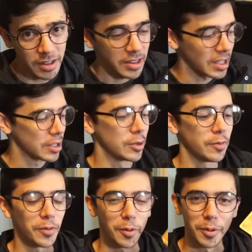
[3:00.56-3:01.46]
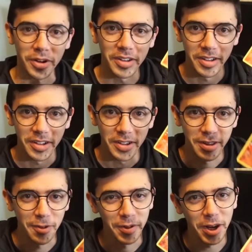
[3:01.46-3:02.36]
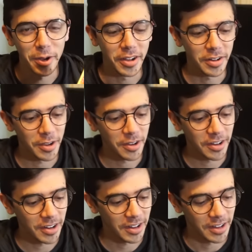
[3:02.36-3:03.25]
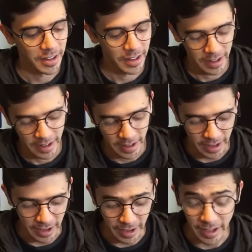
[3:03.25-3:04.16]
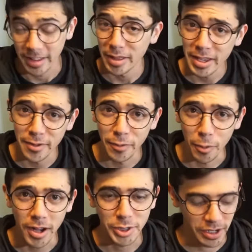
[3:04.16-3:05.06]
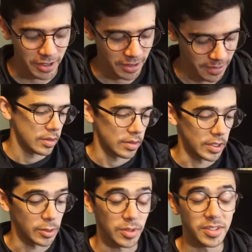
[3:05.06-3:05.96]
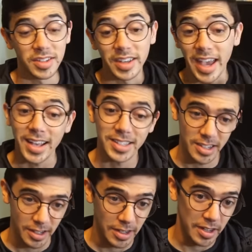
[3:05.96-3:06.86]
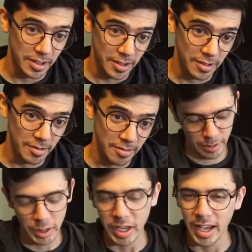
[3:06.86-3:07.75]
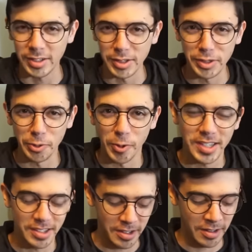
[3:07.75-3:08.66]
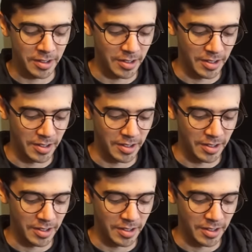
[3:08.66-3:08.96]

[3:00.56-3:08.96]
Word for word: thank you for the Flareon card, uh, and thank you for watching. This one's to Cassie and Nick. Cassie's still resting